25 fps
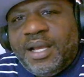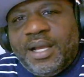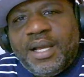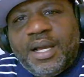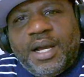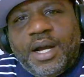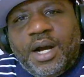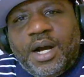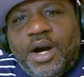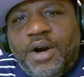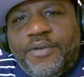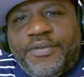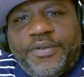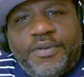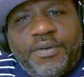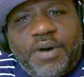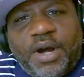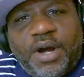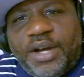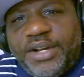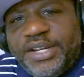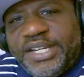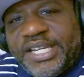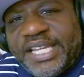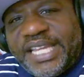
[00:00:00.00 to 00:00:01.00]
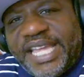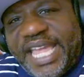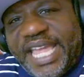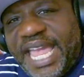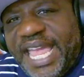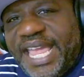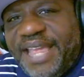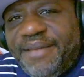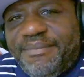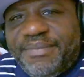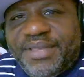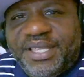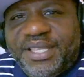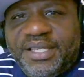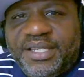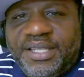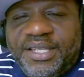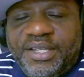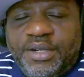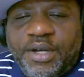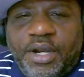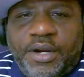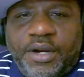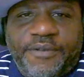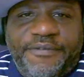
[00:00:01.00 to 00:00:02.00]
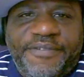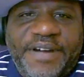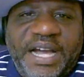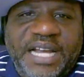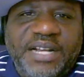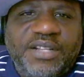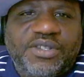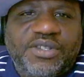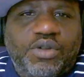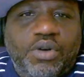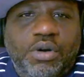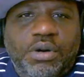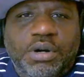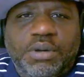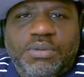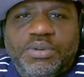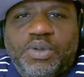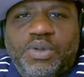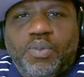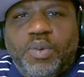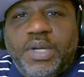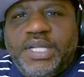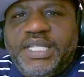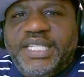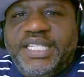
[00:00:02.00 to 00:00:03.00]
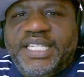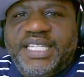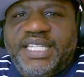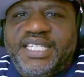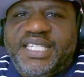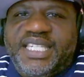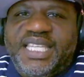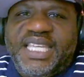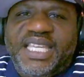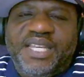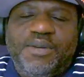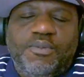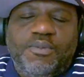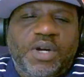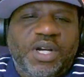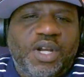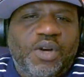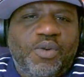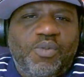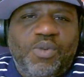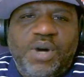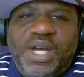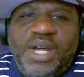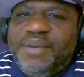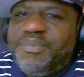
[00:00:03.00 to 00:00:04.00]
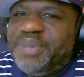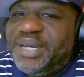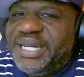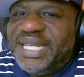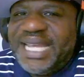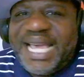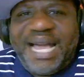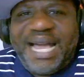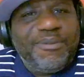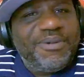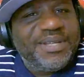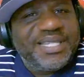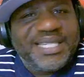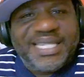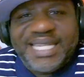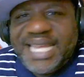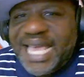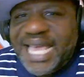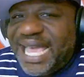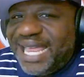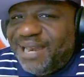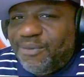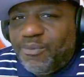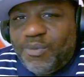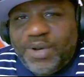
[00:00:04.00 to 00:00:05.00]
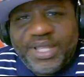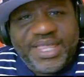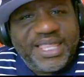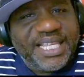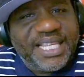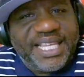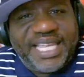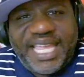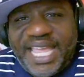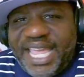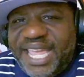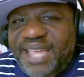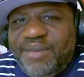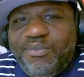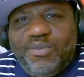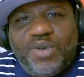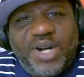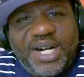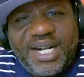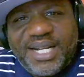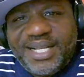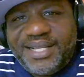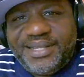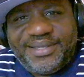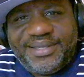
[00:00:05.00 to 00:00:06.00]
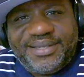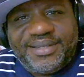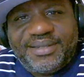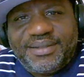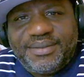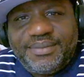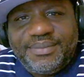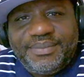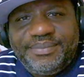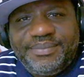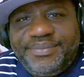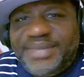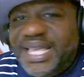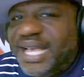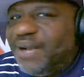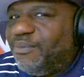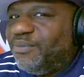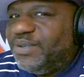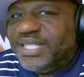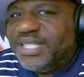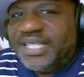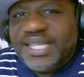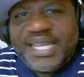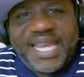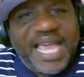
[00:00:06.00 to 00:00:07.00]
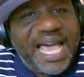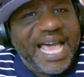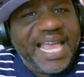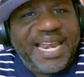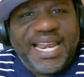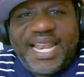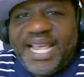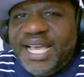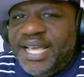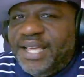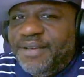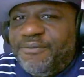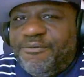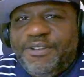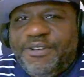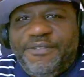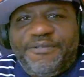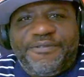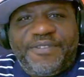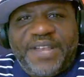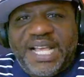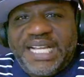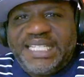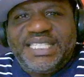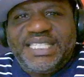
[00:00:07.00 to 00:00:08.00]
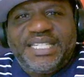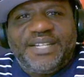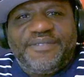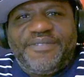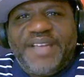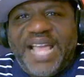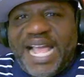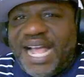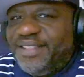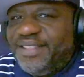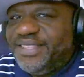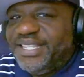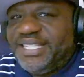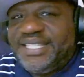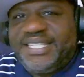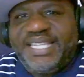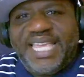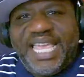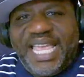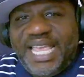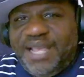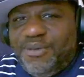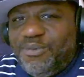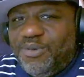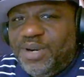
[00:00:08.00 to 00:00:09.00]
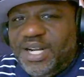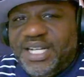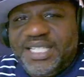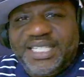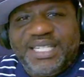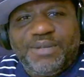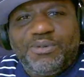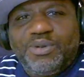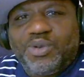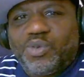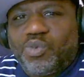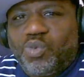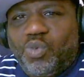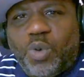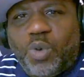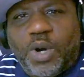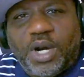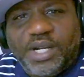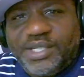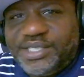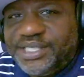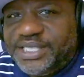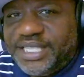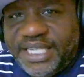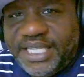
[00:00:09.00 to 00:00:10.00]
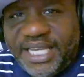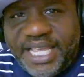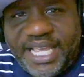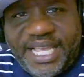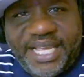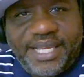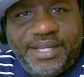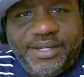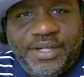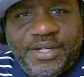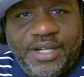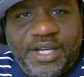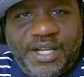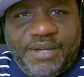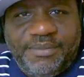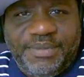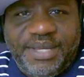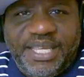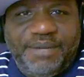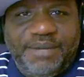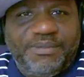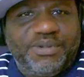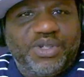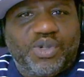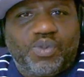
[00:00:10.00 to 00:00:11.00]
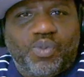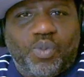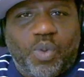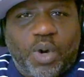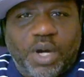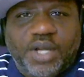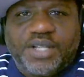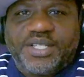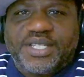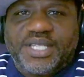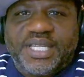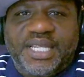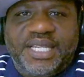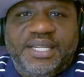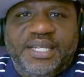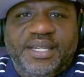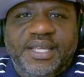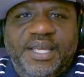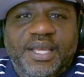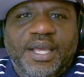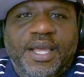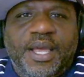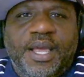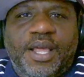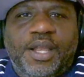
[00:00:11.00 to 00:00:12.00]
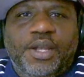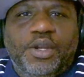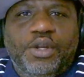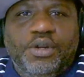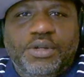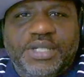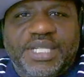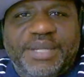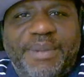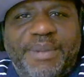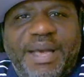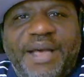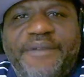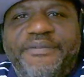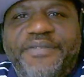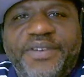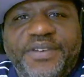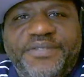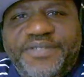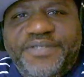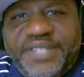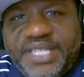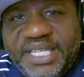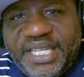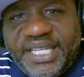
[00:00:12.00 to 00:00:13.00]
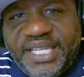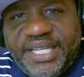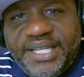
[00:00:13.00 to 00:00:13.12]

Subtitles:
overall, the game, the final score was 116-101, but that was not what the game was. That was not a reflection of how this game was. It was worse than that. You know what I mean? It was worse than losing by 15.